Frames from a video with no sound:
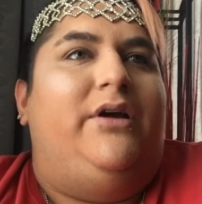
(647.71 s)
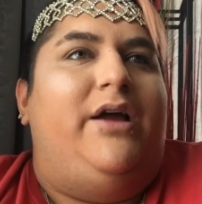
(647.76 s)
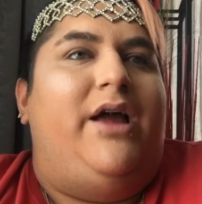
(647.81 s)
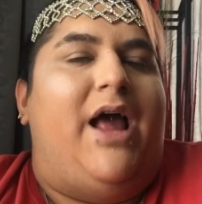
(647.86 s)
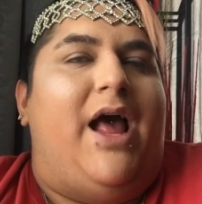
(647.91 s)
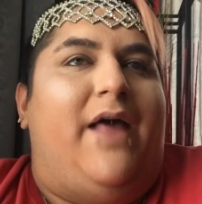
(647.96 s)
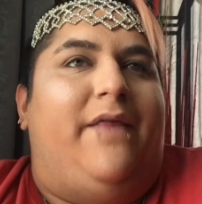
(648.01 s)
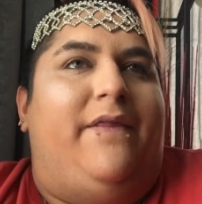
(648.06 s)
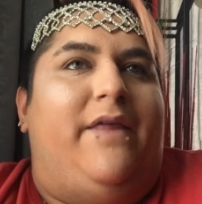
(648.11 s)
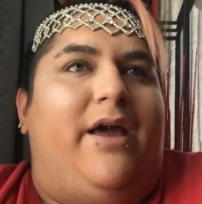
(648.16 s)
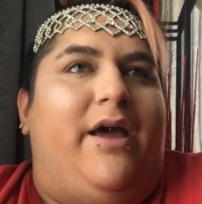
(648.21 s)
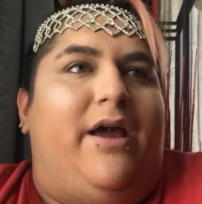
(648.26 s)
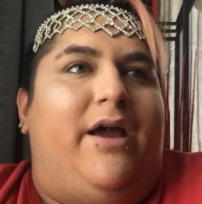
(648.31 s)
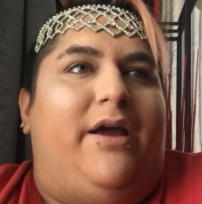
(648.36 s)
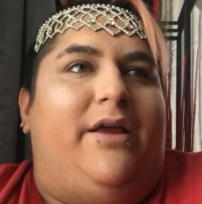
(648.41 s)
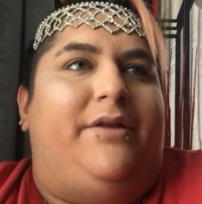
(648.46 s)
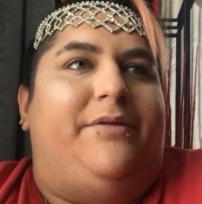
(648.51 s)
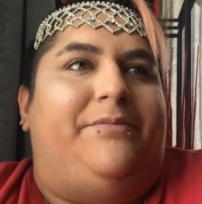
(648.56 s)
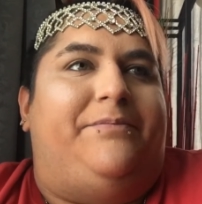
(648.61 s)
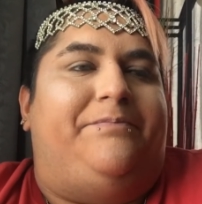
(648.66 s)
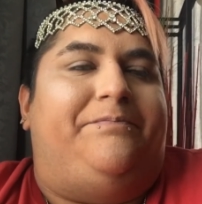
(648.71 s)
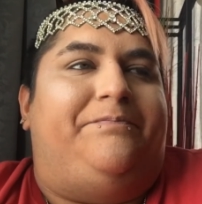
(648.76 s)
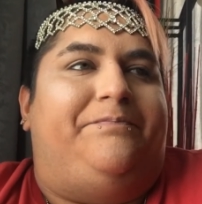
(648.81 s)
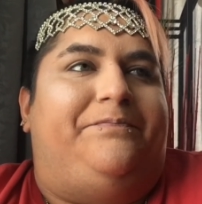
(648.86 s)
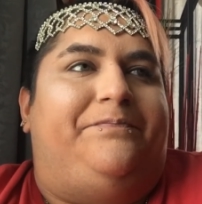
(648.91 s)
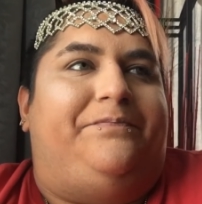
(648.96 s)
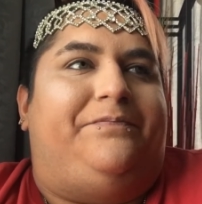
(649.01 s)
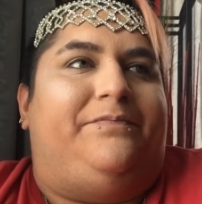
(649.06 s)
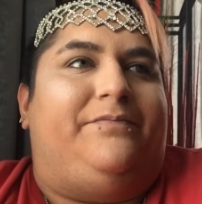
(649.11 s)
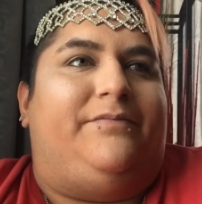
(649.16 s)
And then
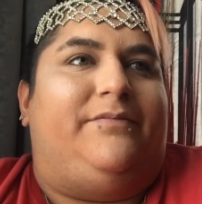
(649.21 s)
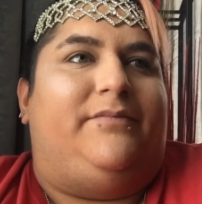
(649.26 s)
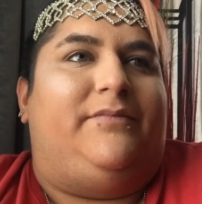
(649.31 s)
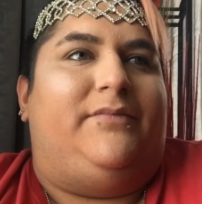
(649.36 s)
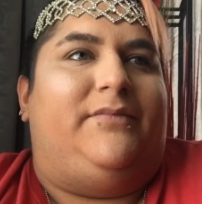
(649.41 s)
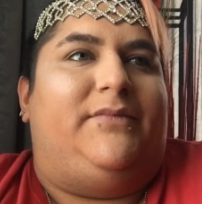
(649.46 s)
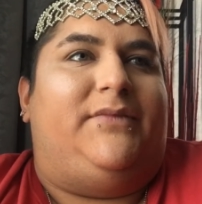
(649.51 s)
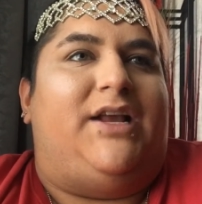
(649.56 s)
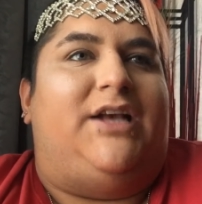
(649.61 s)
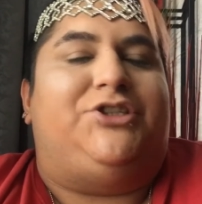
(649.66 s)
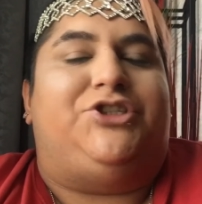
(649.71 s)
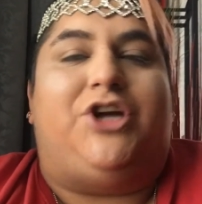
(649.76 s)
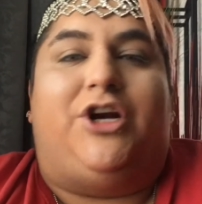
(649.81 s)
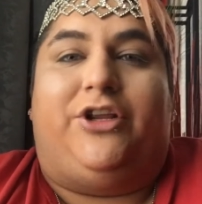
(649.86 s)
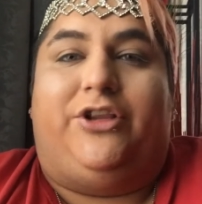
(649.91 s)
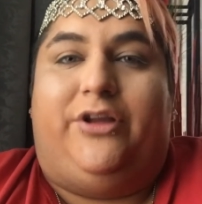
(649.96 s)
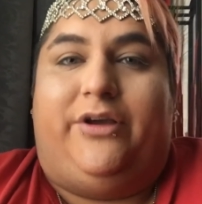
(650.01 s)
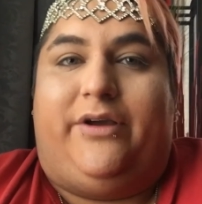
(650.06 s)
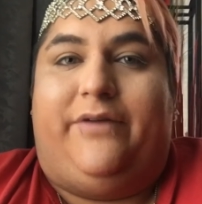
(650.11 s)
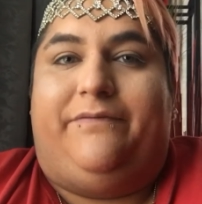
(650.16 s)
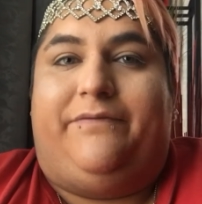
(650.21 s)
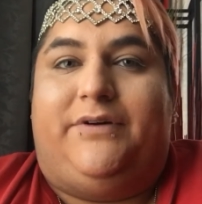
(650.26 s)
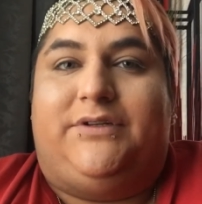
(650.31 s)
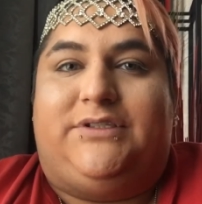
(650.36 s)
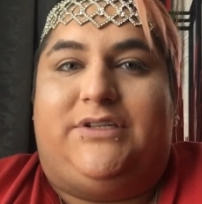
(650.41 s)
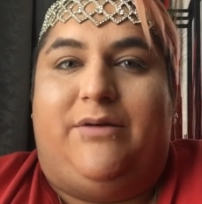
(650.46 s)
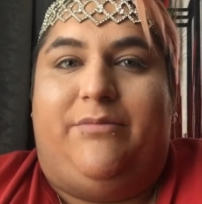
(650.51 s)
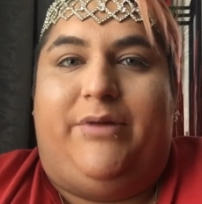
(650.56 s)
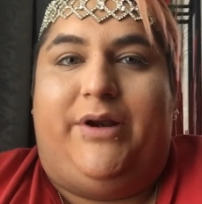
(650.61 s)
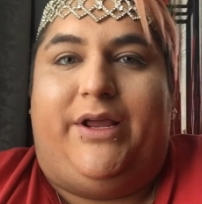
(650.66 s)
I started looking for
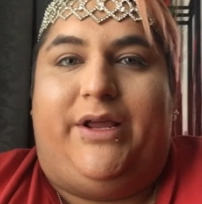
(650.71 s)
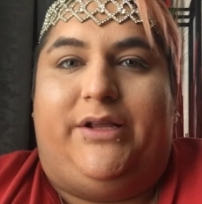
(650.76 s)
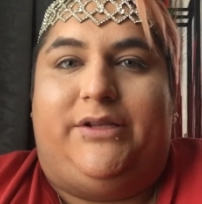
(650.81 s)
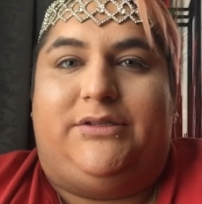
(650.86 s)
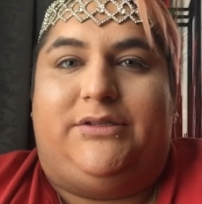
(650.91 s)
somebody